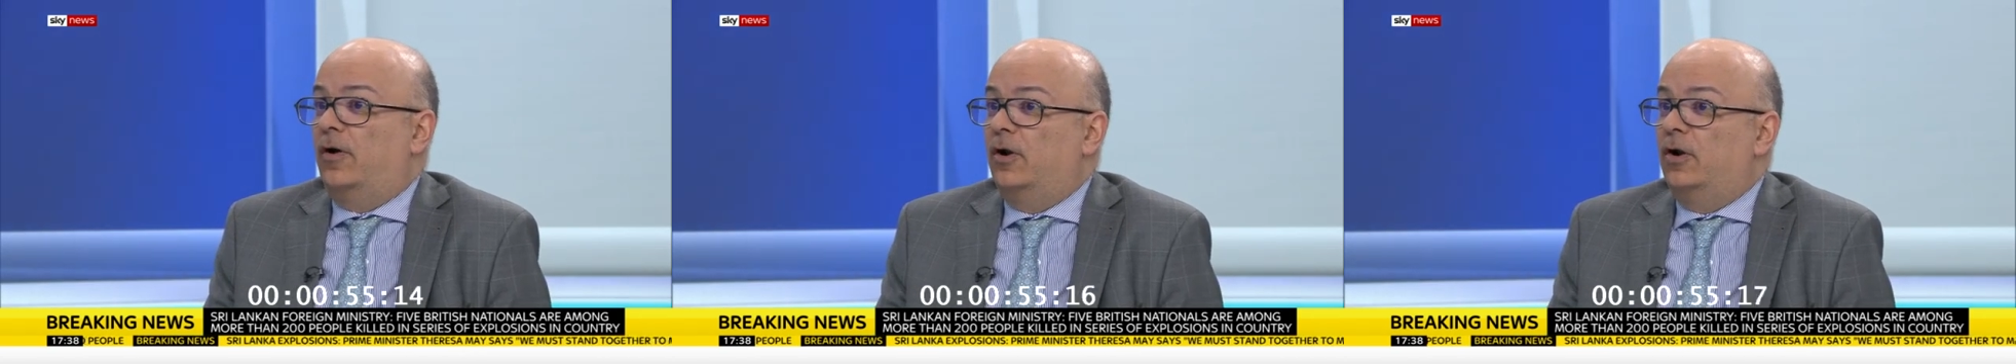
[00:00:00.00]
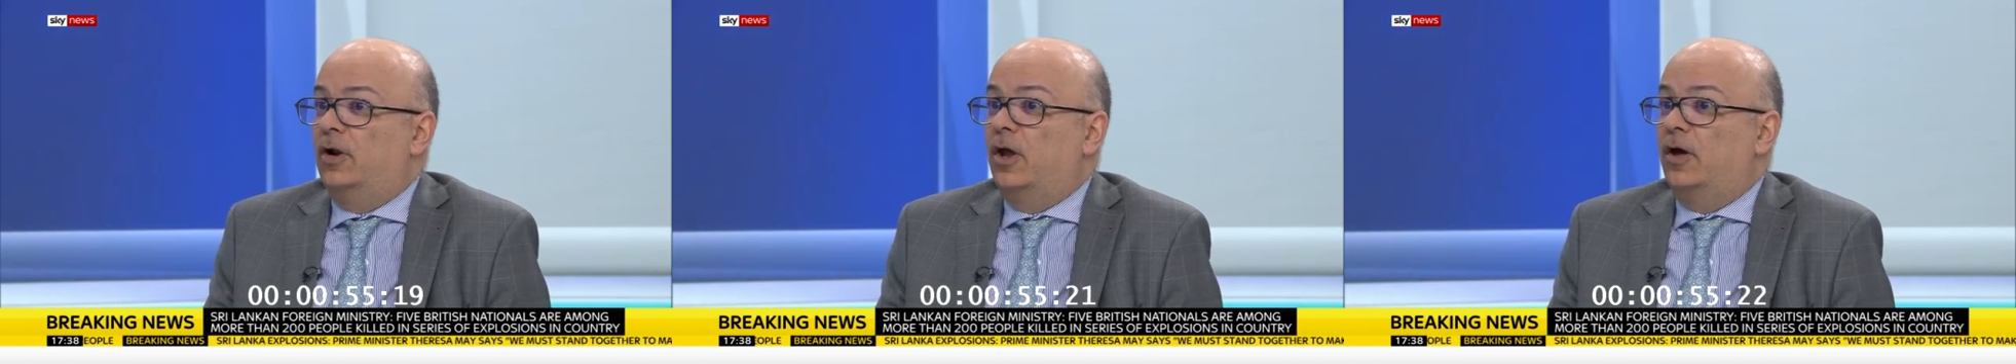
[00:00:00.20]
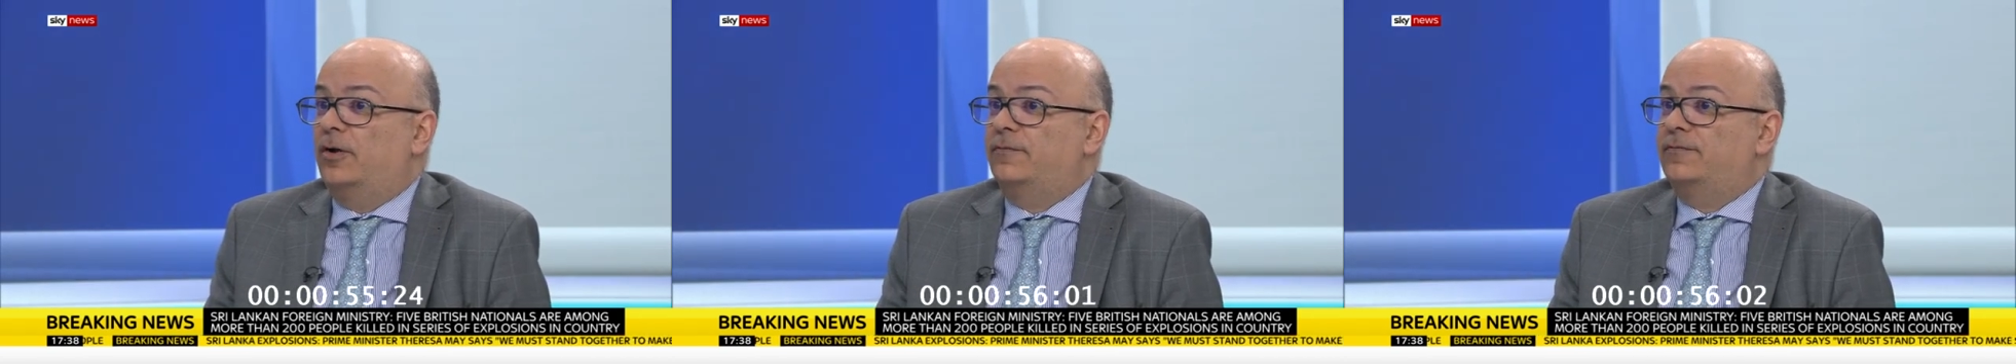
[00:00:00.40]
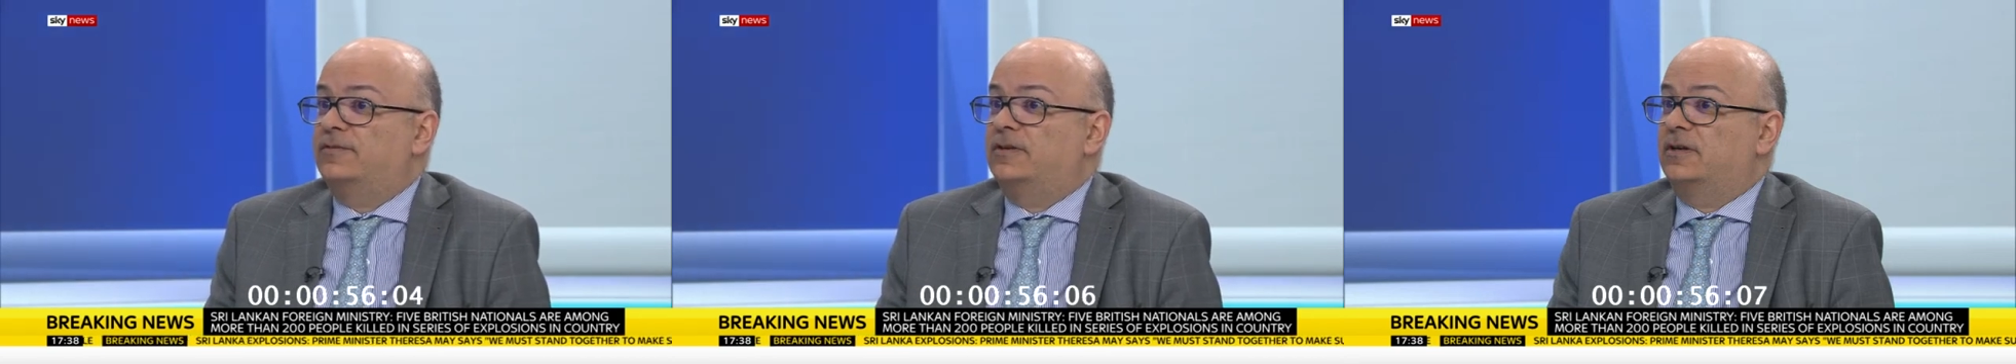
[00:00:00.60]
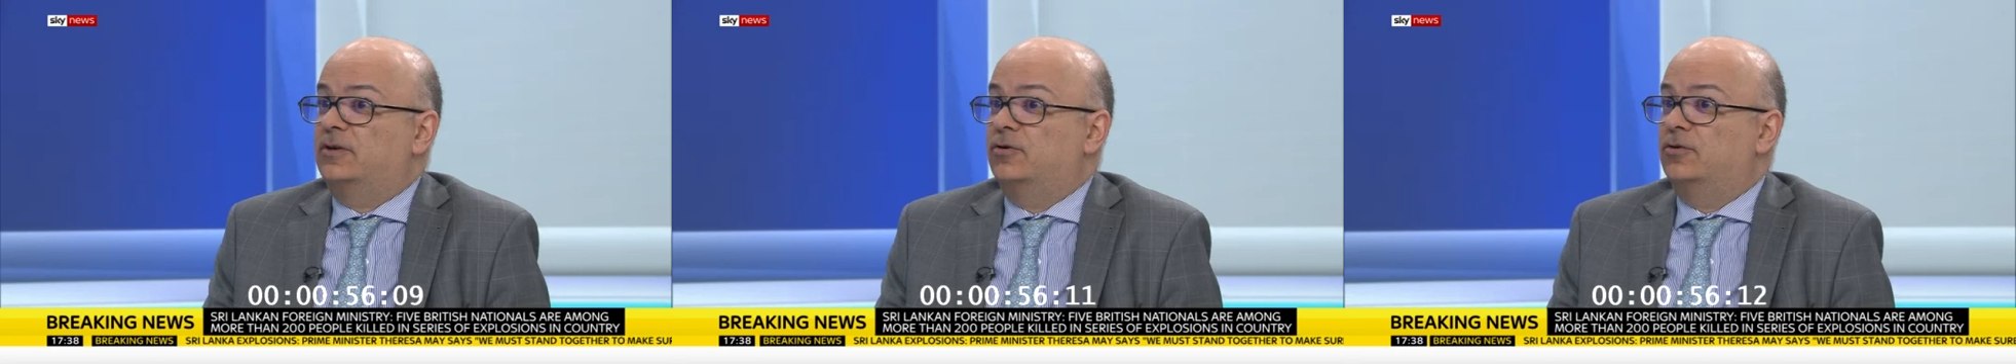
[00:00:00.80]
a lot of
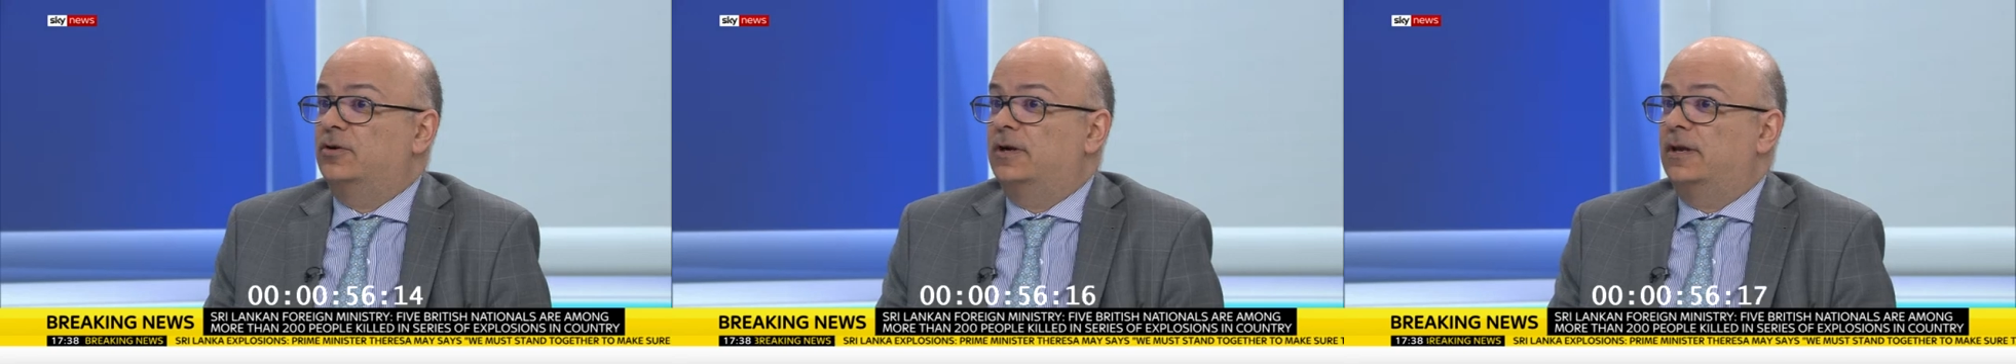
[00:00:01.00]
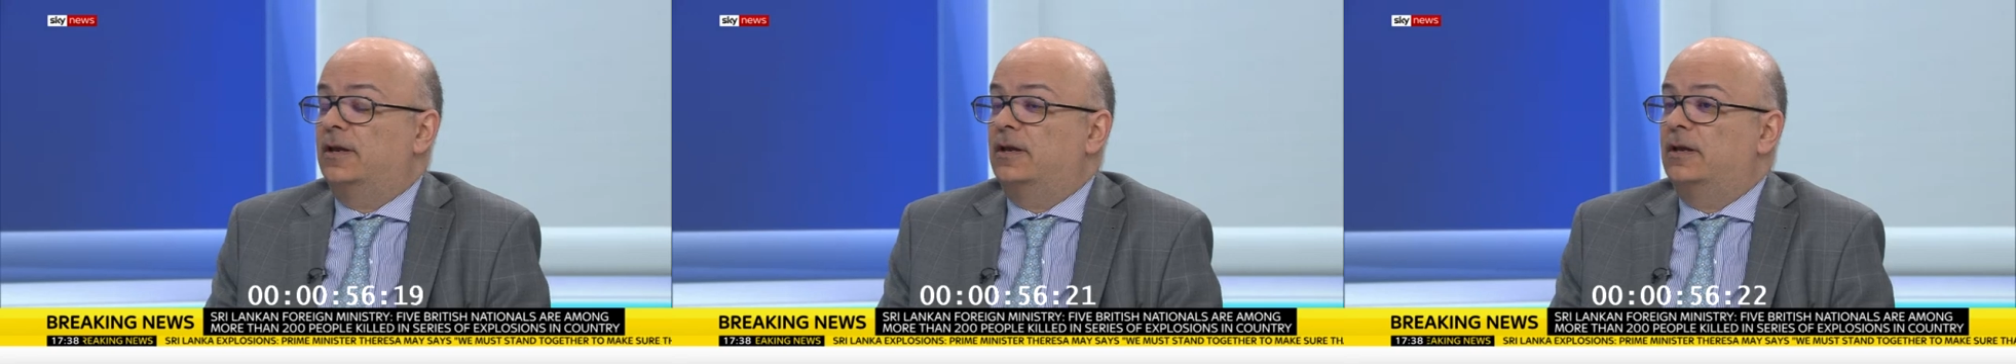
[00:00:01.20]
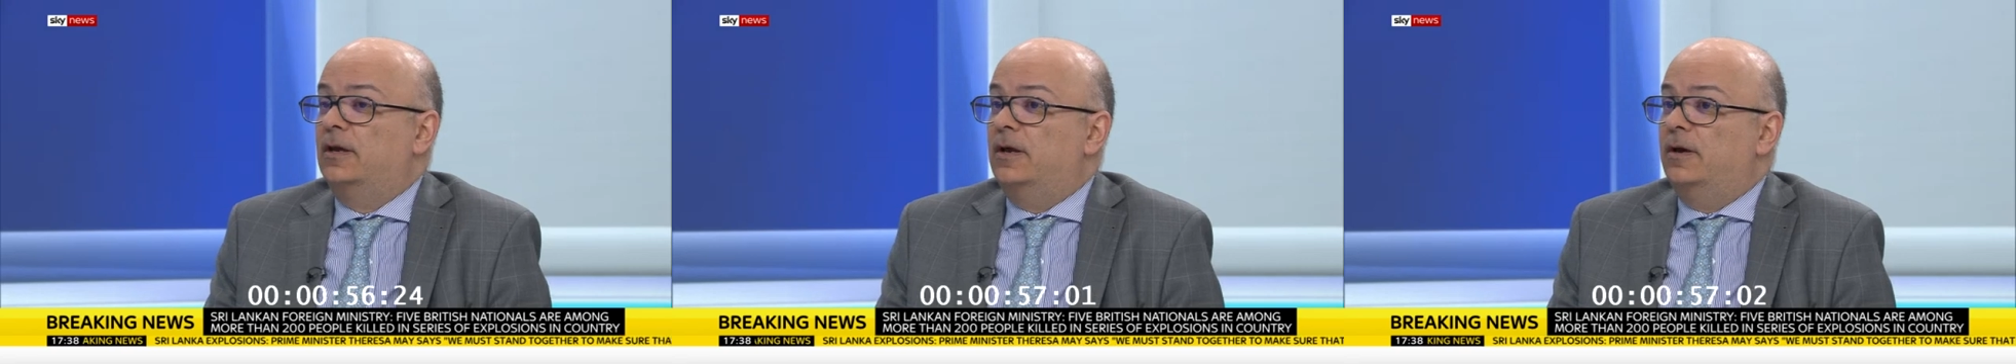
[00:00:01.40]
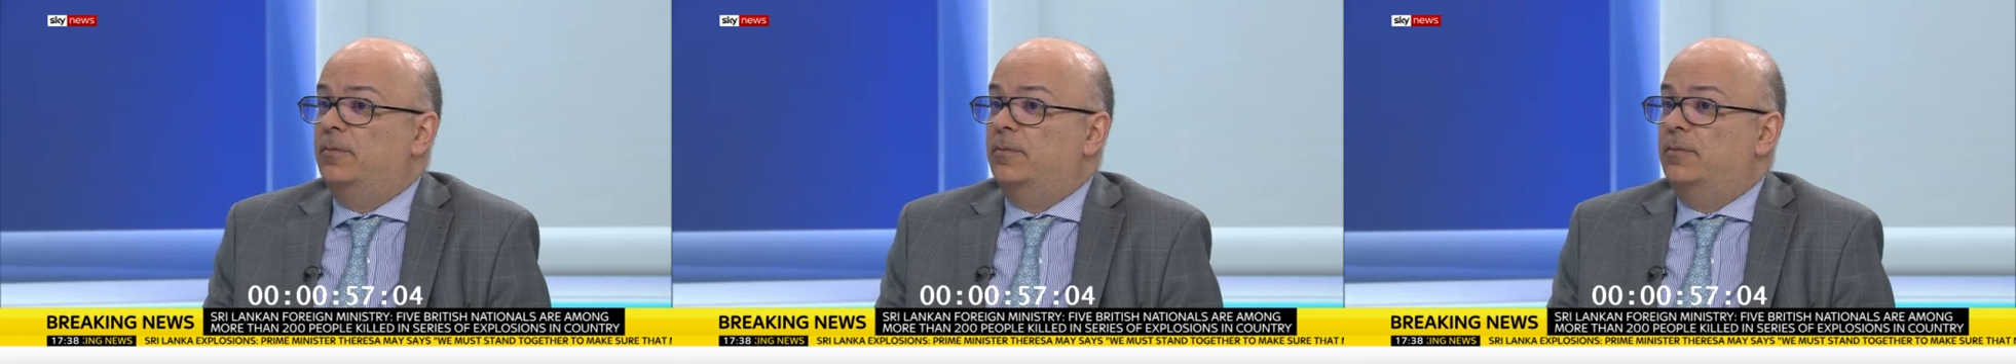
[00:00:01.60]
security